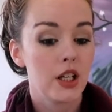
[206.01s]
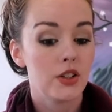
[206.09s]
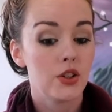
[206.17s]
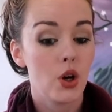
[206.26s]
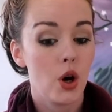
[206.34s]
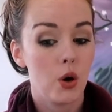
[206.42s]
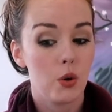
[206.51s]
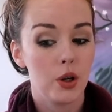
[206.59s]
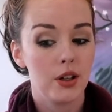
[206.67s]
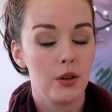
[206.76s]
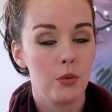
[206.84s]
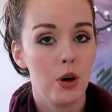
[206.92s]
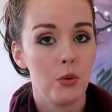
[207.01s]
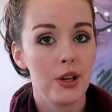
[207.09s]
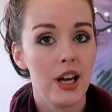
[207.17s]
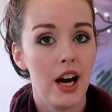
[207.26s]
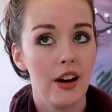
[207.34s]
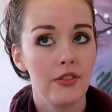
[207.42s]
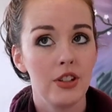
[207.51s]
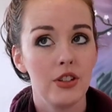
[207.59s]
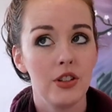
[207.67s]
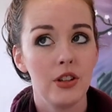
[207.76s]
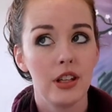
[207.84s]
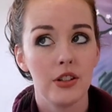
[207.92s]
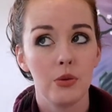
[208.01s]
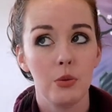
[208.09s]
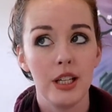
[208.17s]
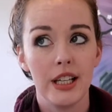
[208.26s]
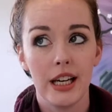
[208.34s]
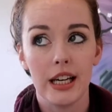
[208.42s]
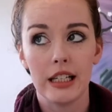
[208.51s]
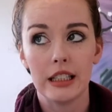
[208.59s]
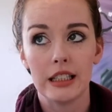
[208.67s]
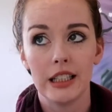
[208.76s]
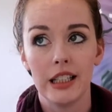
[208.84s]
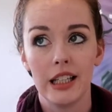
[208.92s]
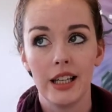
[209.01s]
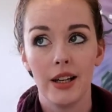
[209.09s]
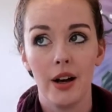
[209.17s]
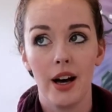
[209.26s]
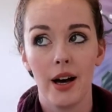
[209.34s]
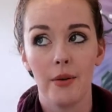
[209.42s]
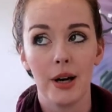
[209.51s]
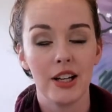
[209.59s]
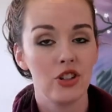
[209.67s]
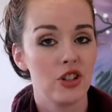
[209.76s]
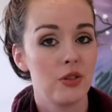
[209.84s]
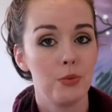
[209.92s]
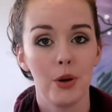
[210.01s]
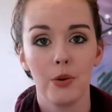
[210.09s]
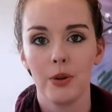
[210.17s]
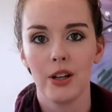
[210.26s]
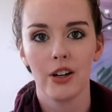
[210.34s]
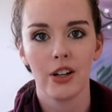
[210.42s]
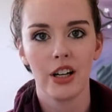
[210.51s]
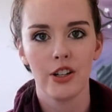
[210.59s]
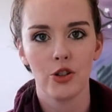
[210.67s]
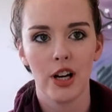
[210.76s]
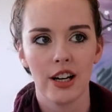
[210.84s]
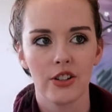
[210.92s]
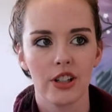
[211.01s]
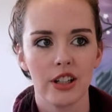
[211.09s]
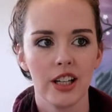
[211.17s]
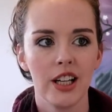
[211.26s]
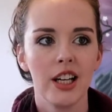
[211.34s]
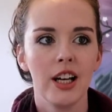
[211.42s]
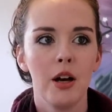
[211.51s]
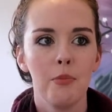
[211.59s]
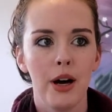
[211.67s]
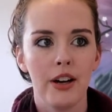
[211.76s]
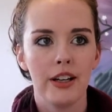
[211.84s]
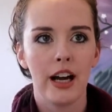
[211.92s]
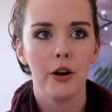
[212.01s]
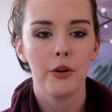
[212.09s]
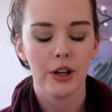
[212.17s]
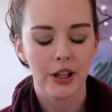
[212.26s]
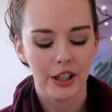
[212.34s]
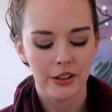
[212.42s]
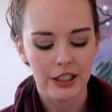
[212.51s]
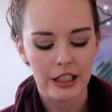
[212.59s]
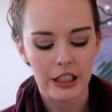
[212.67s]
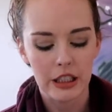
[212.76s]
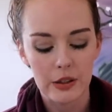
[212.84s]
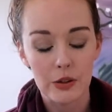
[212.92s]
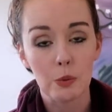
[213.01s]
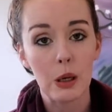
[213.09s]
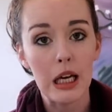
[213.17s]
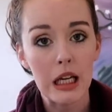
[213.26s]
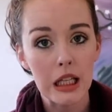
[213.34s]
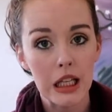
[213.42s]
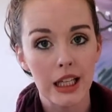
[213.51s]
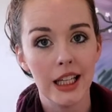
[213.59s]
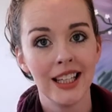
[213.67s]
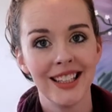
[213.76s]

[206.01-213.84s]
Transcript: So what we have to do this weekend, I just spoke with our contractor about an hour ago, and he goes, well,